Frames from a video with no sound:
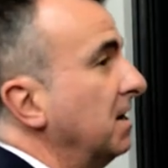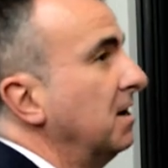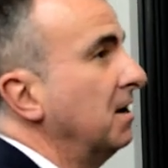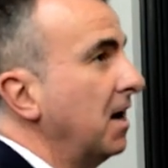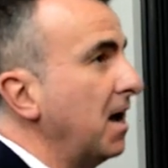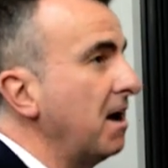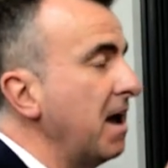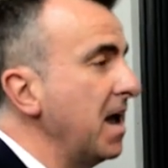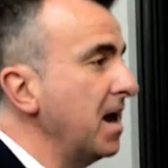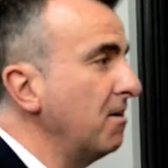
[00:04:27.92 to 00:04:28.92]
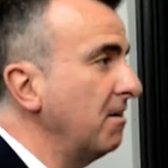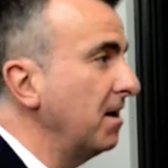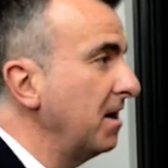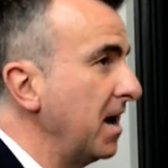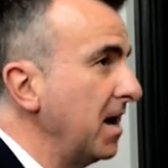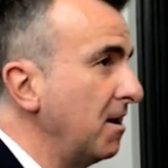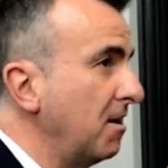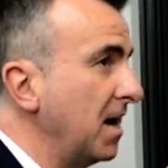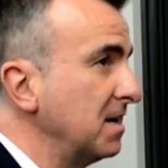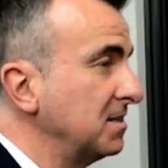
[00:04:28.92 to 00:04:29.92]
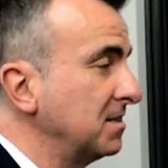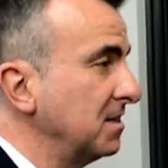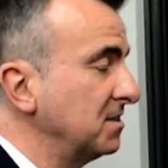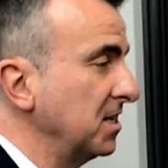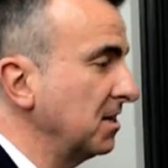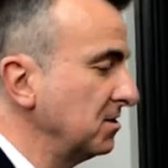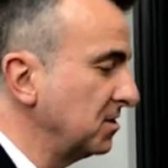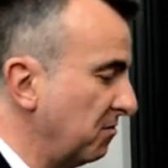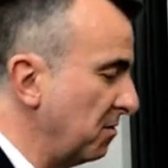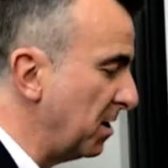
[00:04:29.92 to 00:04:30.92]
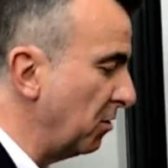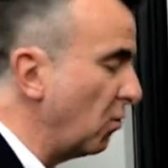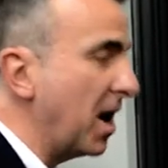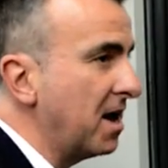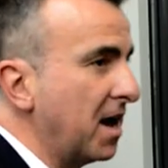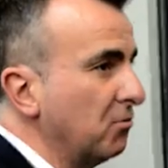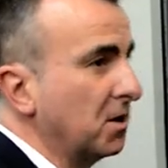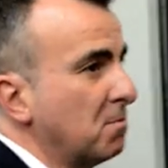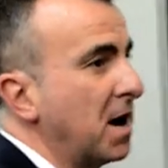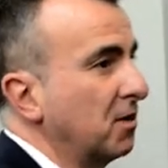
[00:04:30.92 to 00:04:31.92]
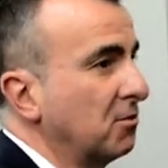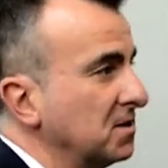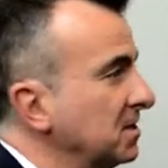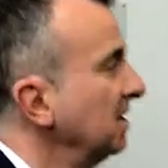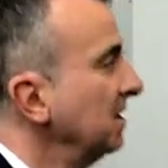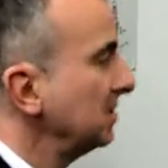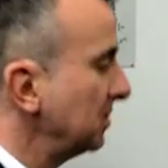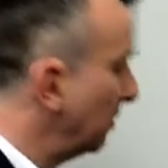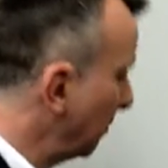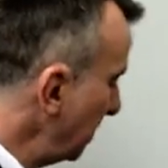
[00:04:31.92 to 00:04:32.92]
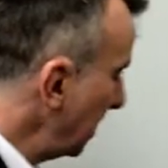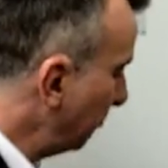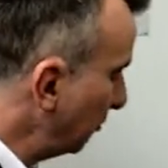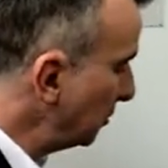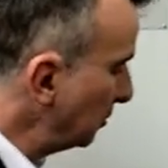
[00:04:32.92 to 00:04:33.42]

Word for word: even requesting uh, for more and more gears for uh,